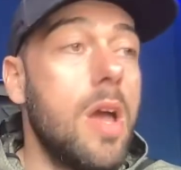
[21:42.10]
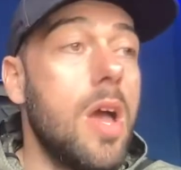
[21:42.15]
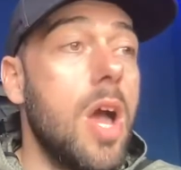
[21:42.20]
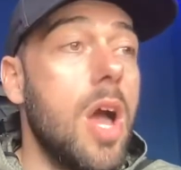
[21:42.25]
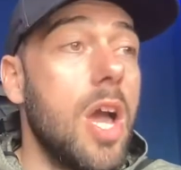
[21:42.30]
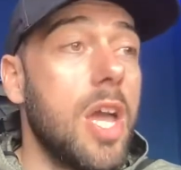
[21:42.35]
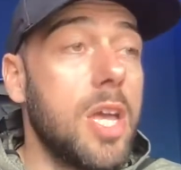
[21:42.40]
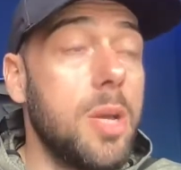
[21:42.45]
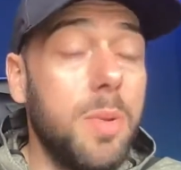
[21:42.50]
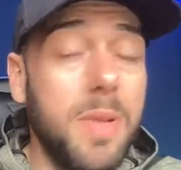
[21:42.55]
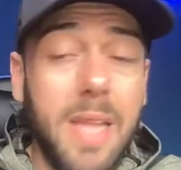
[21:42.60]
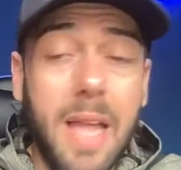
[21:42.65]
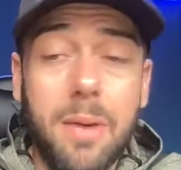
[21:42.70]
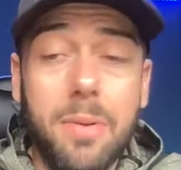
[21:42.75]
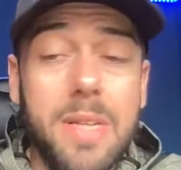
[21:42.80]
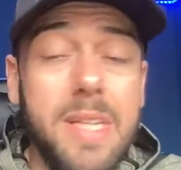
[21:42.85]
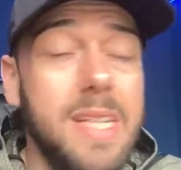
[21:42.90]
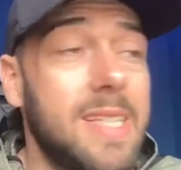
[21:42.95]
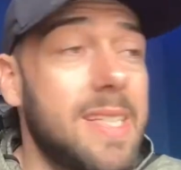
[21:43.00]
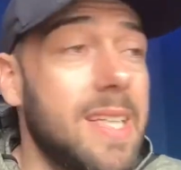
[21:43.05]
Are you
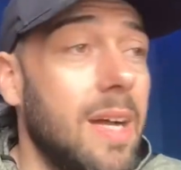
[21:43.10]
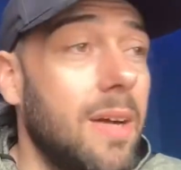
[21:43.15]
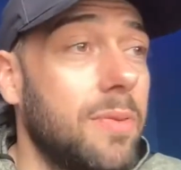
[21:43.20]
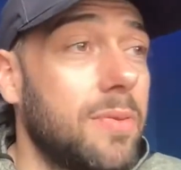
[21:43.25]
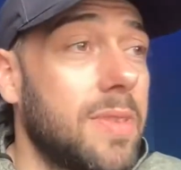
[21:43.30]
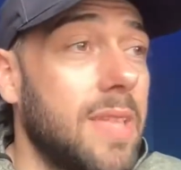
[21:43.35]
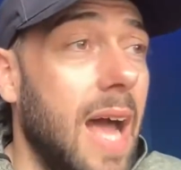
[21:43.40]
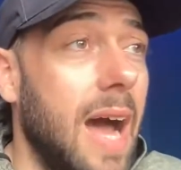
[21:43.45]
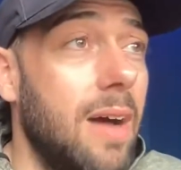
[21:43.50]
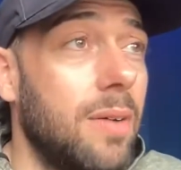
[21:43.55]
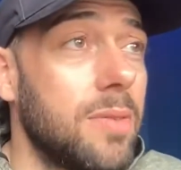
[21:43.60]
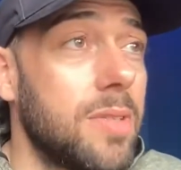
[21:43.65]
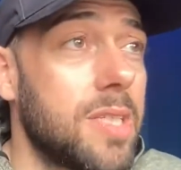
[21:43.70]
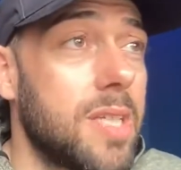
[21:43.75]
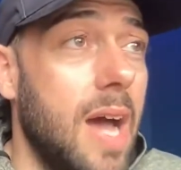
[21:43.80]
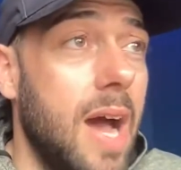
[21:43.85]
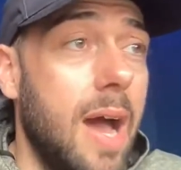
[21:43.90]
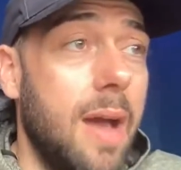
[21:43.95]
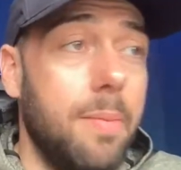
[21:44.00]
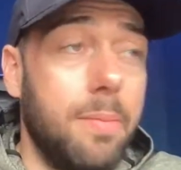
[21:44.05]
allowing yourself
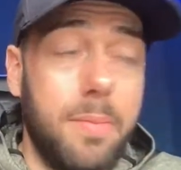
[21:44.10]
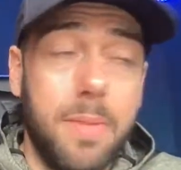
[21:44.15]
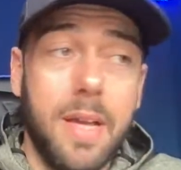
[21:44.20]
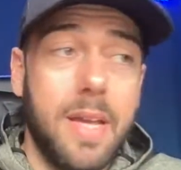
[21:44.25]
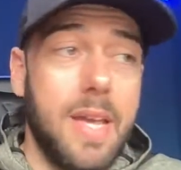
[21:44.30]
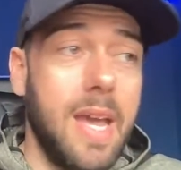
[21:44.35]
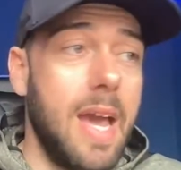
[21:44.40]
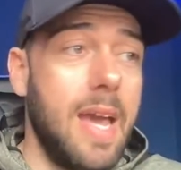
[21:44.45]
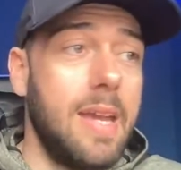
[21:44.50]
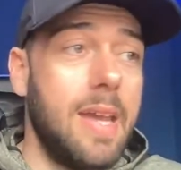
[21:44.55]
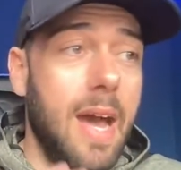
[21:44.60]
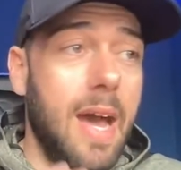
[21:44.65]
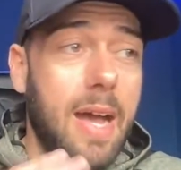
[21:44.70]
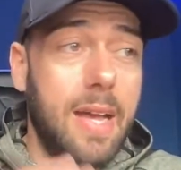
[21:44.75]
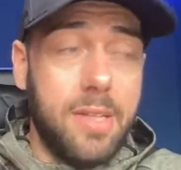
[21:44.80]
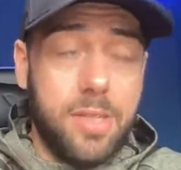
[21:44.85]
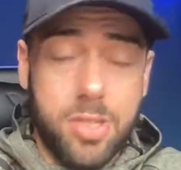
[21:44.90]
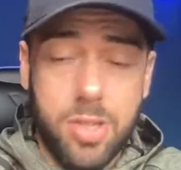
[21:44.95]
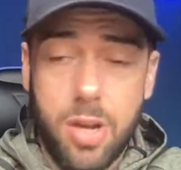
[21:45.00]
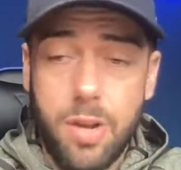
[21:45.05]
downtime? Again,
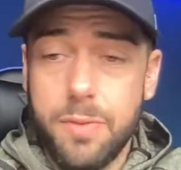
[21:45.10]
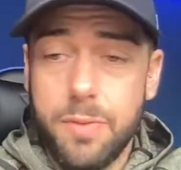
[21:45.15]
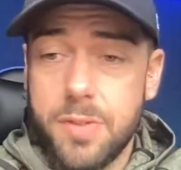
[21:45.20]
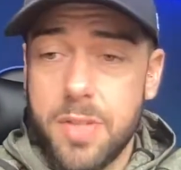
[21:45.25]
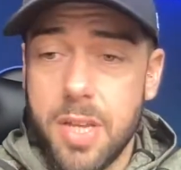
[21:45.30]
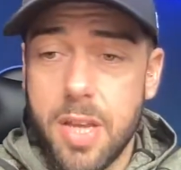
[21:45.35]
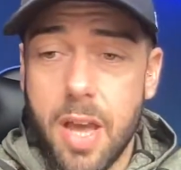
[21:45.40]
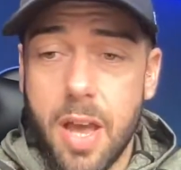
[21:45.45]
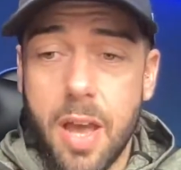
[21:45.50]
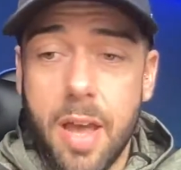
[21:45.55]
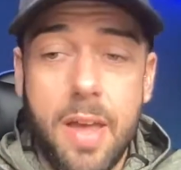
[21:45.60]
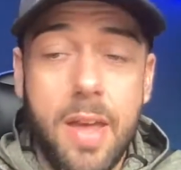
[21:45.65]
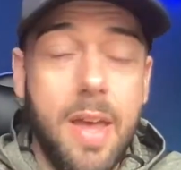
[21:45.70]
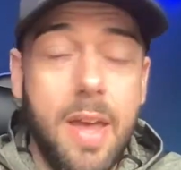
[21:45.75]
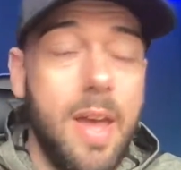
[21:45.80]
hats off to you.